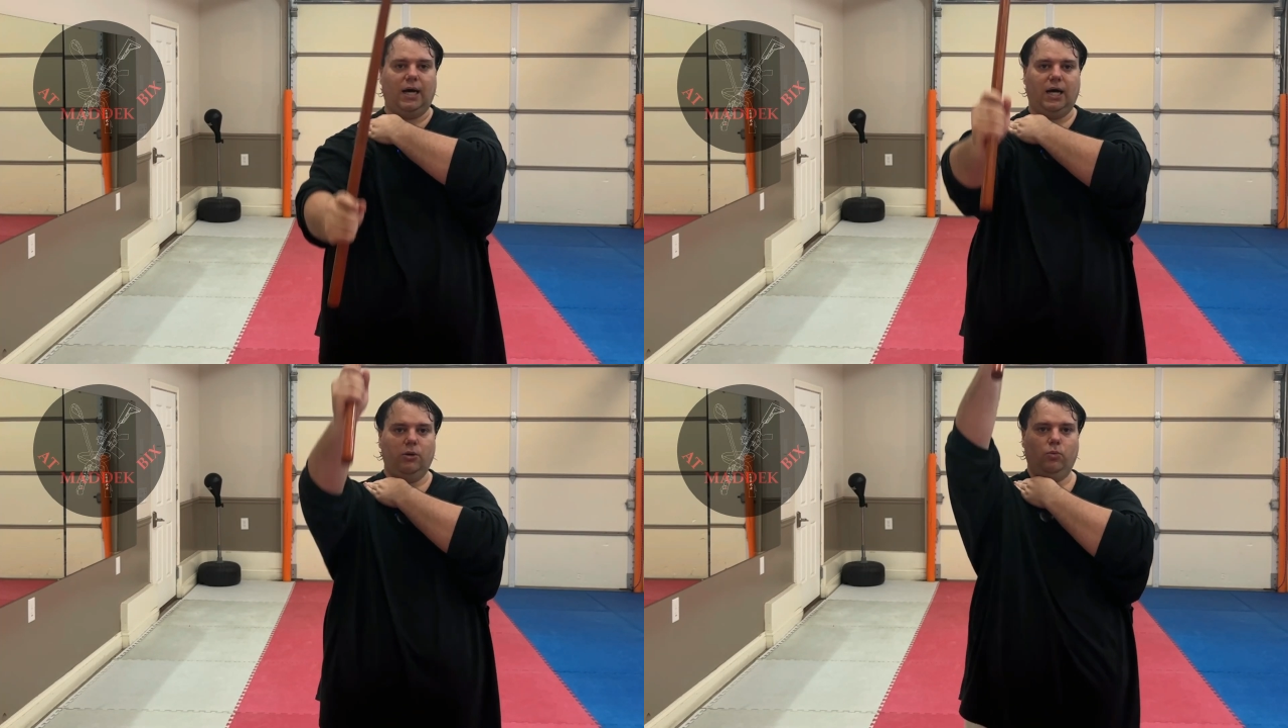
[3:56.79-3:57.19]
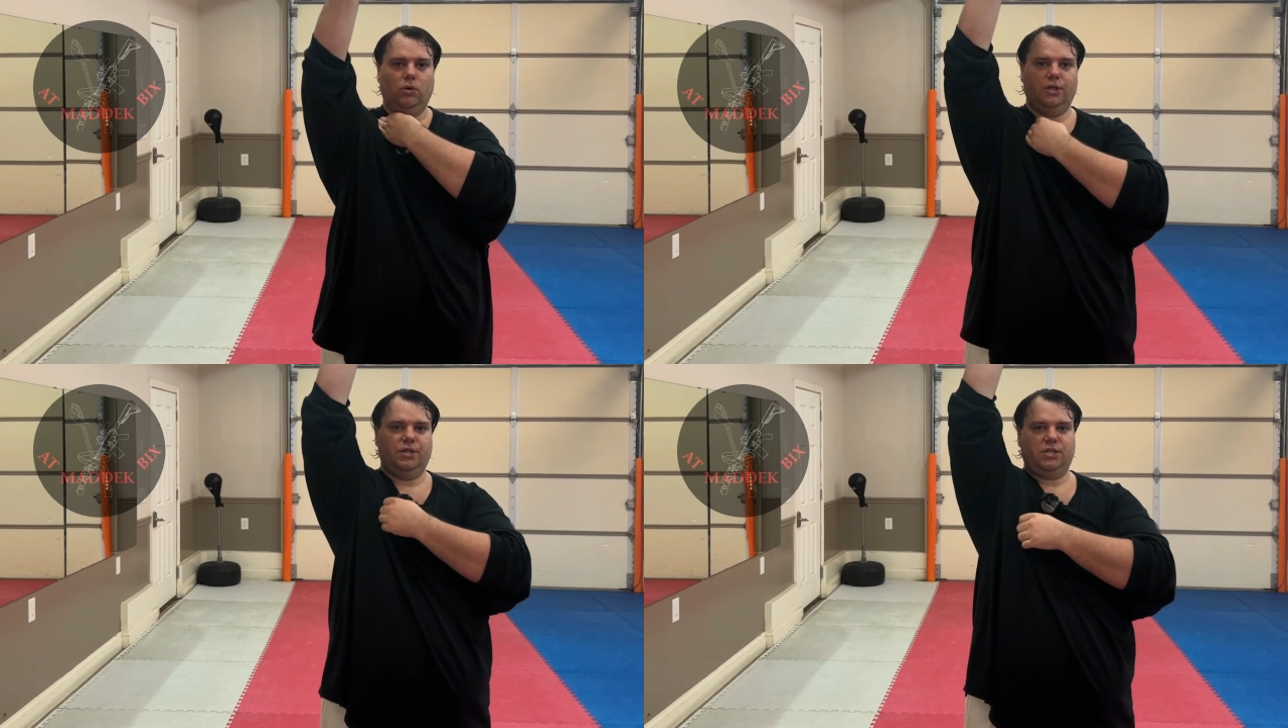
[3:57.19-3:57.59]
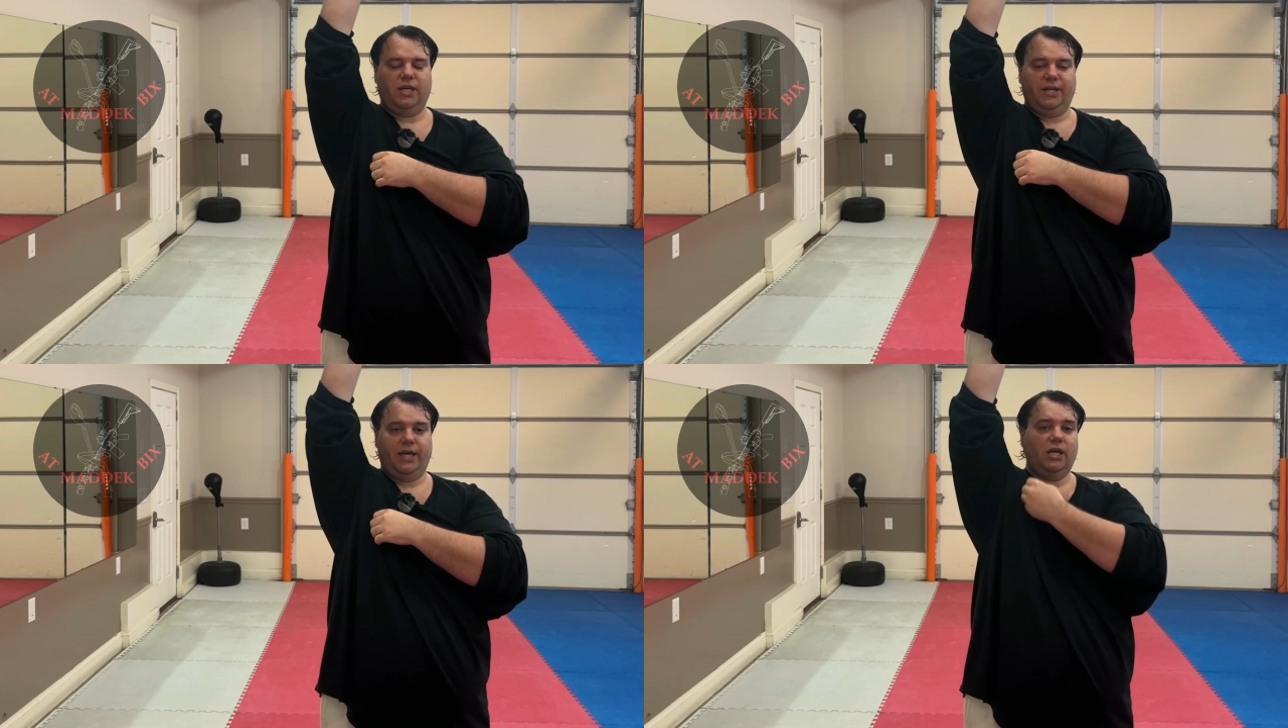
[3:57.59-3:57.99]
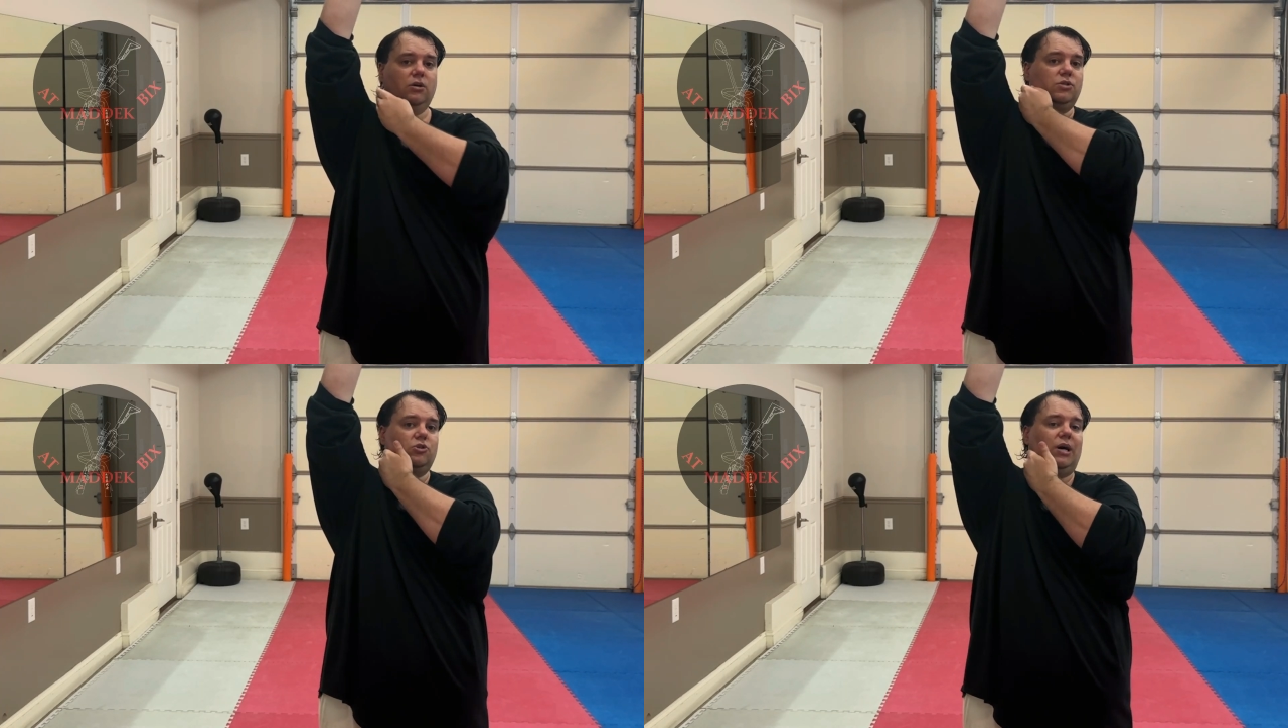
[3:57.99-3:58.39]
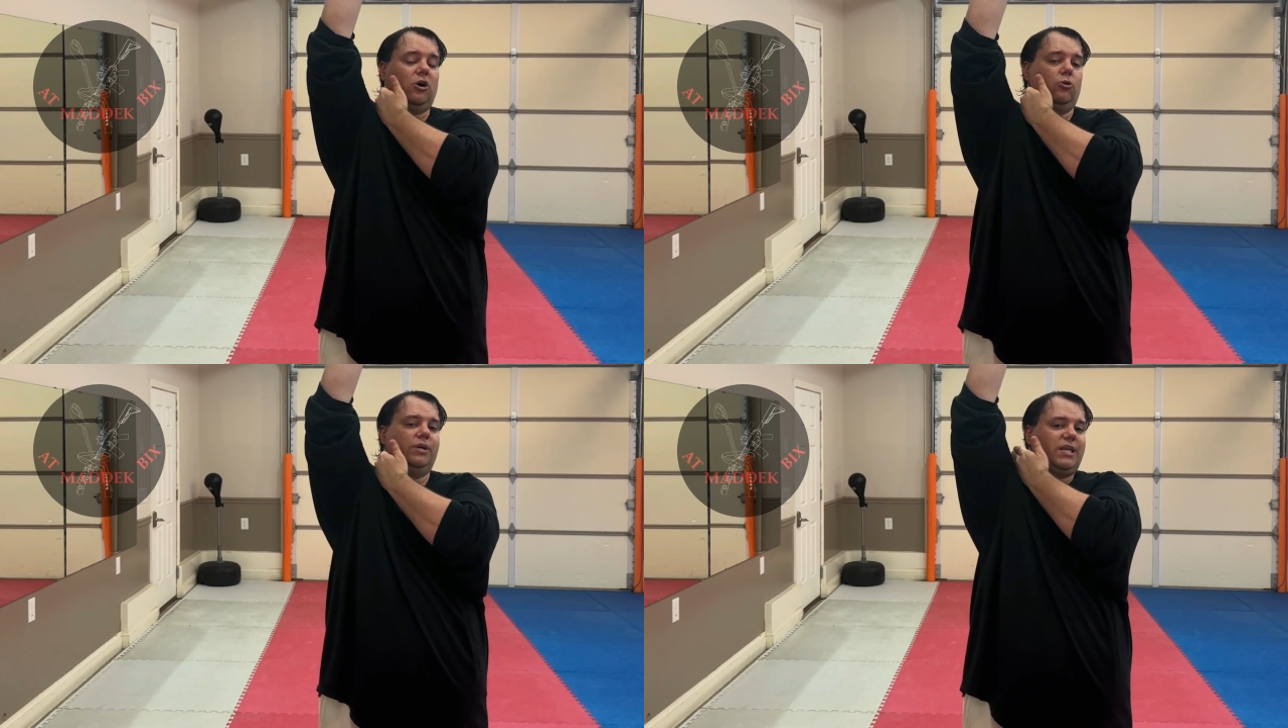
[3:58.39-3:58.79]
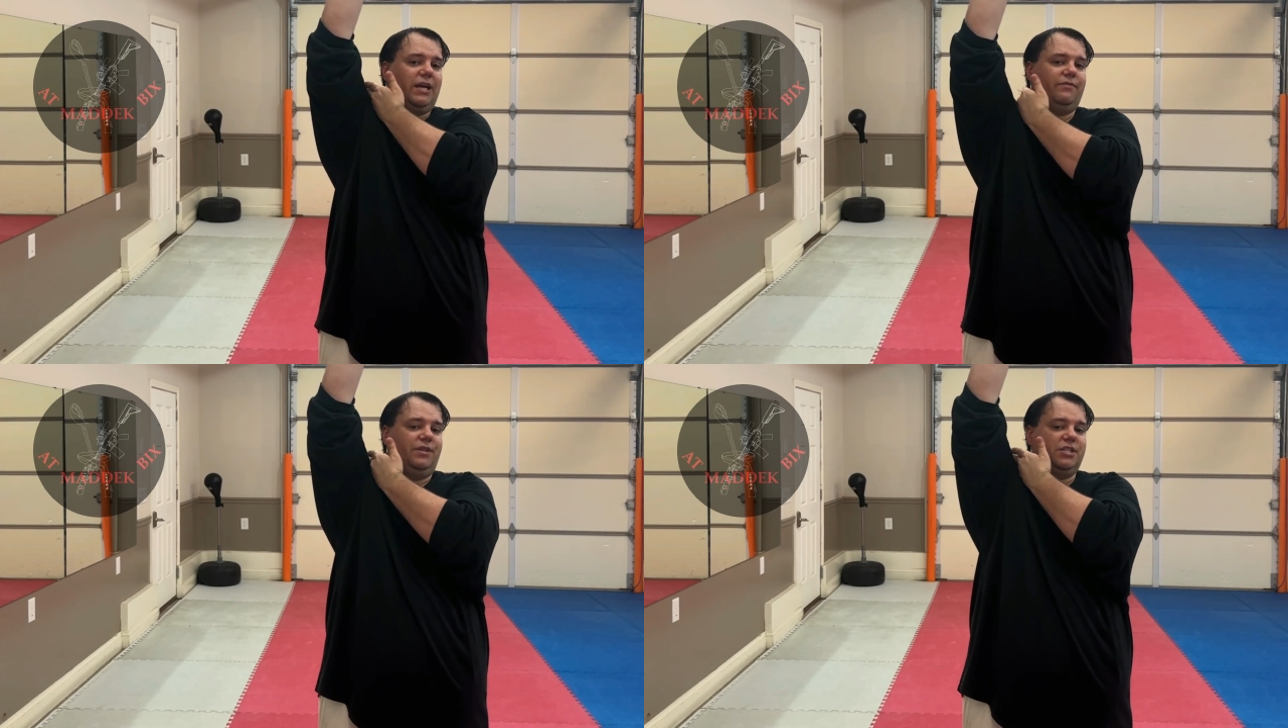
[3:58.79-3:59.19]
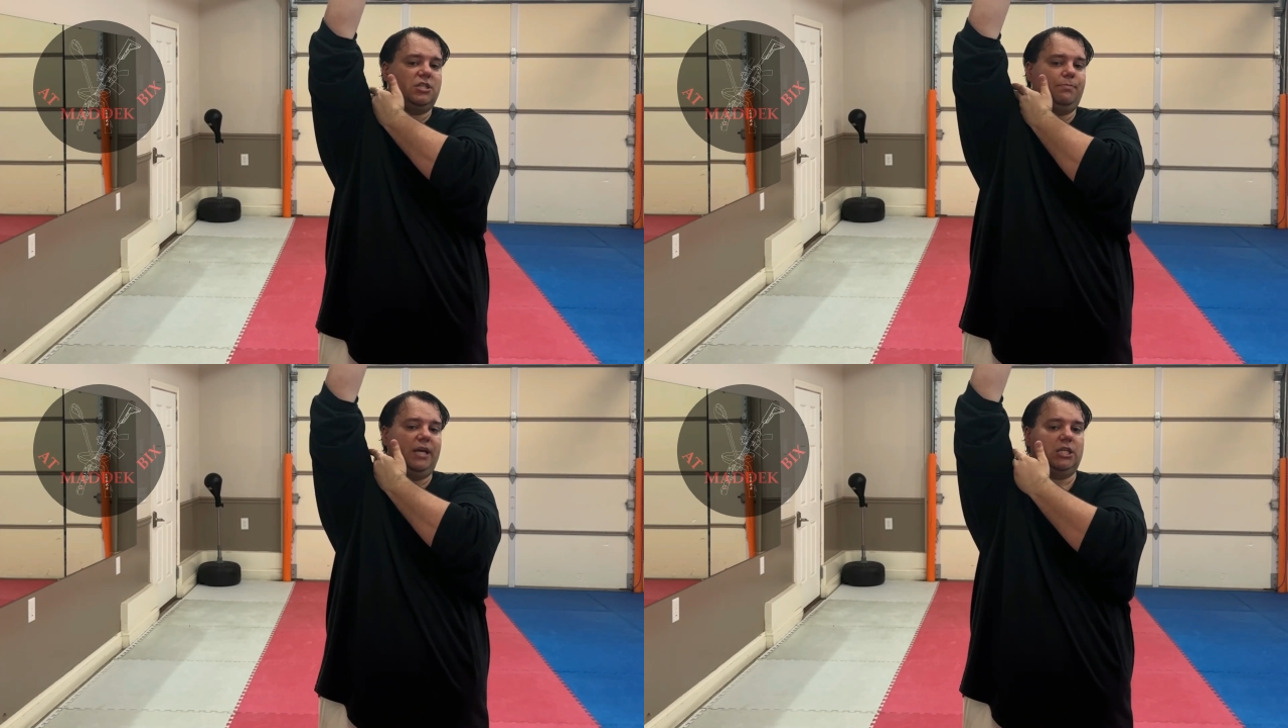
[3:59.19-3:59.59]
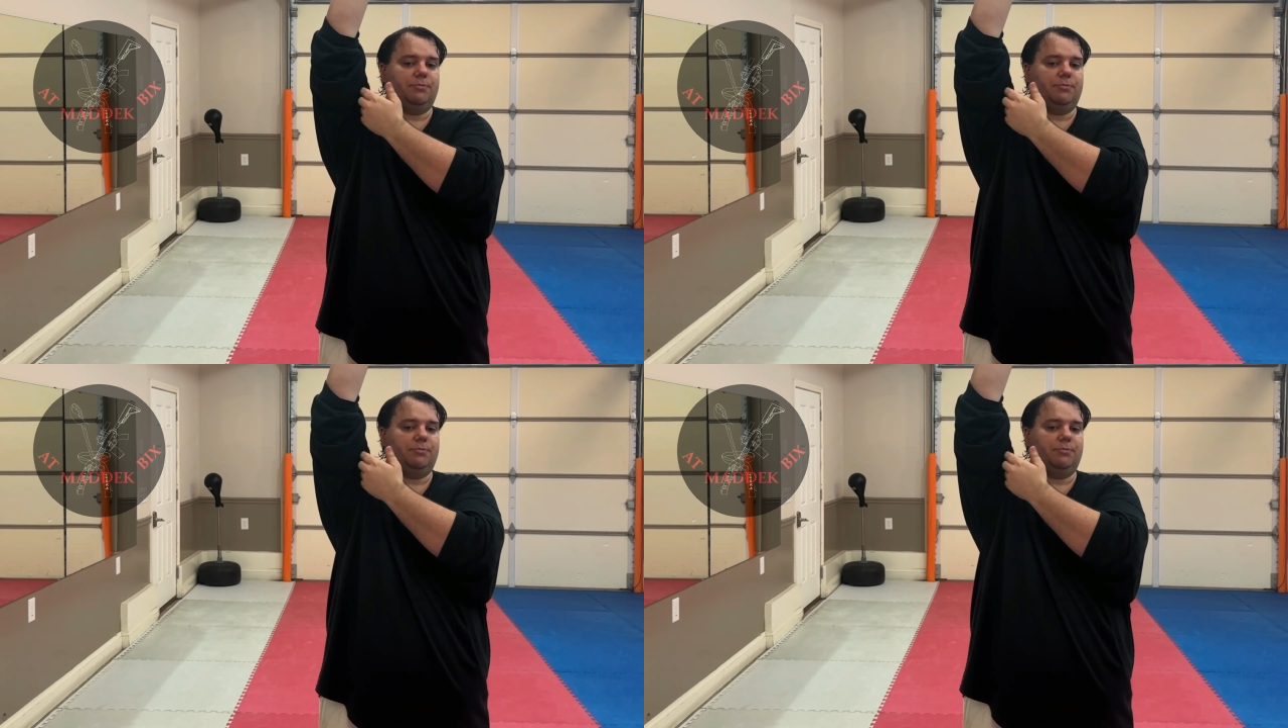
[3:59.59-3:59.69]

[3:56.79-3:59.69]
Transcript: I want it to stay down, so I always have this space